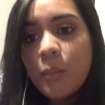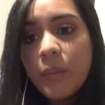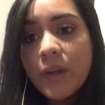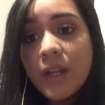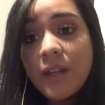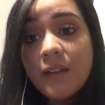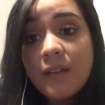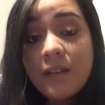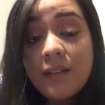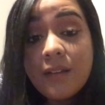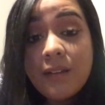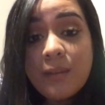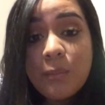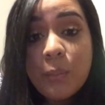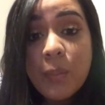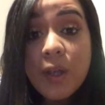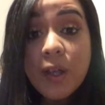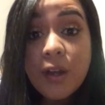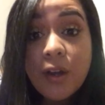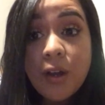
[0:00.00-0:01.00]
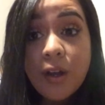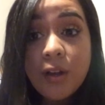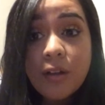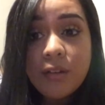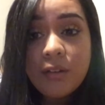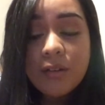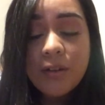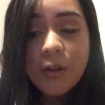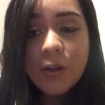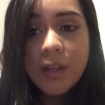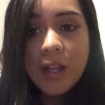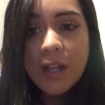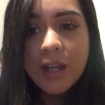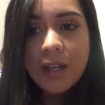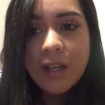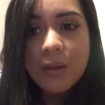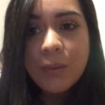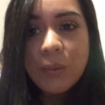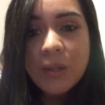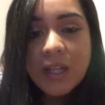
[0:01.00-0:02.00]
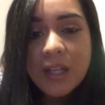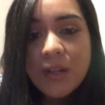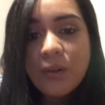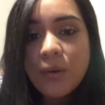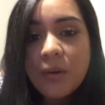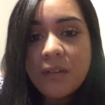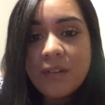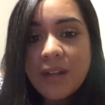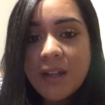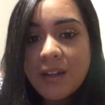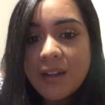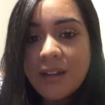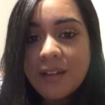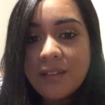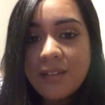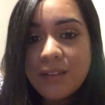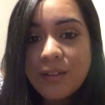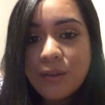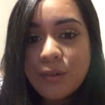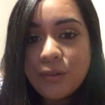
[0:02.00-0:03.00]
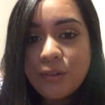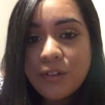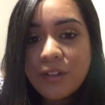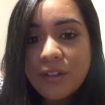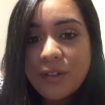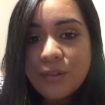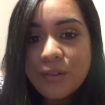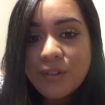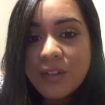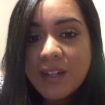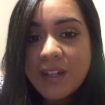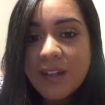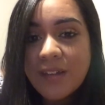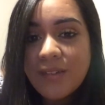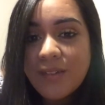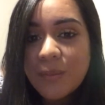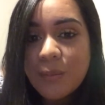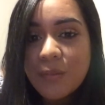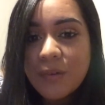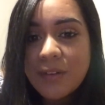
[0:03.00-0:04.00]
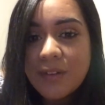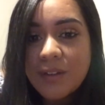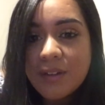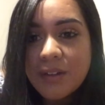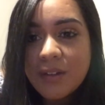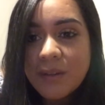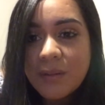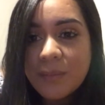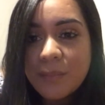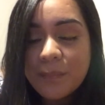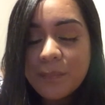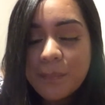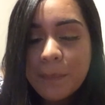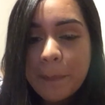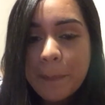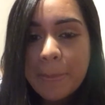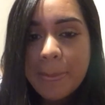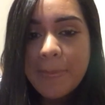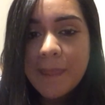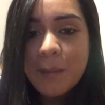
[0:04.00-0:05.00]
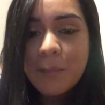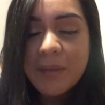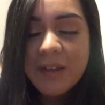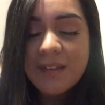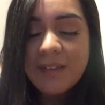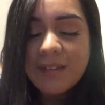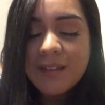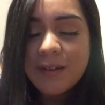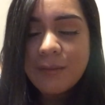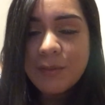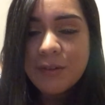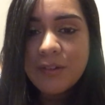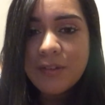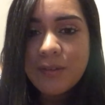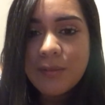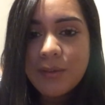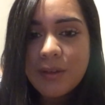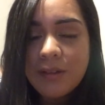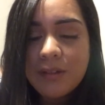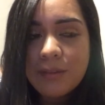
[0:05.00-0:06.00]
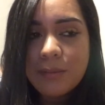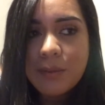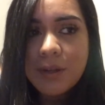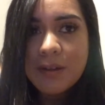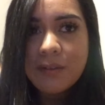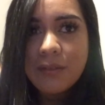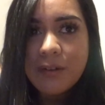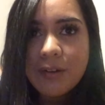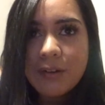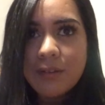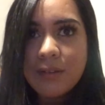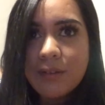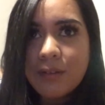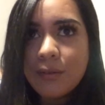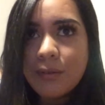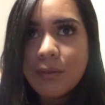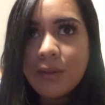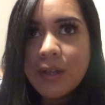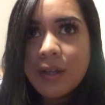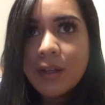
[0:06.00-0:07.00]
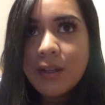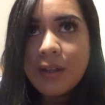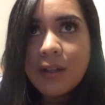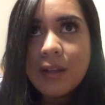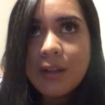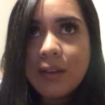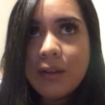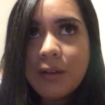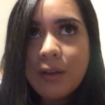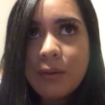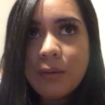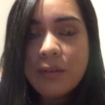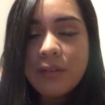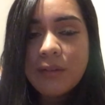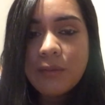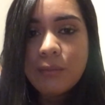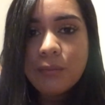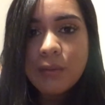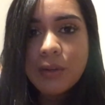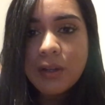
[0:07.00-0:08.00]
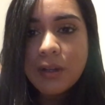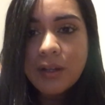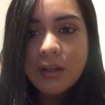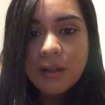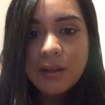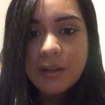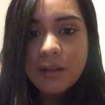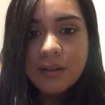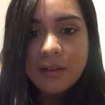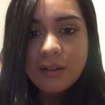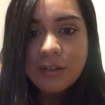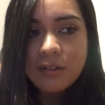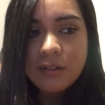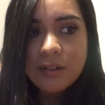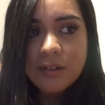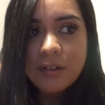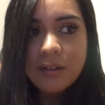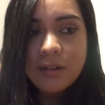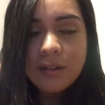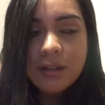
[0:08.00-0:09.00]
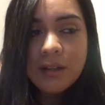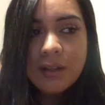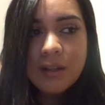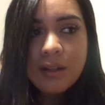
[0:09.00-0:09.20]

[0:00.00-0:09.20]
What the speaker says: but he's bigger. So like when he grows out of his clothes, she usually gives them to my son, which is really sweet of her. So, and they're always in really good condition.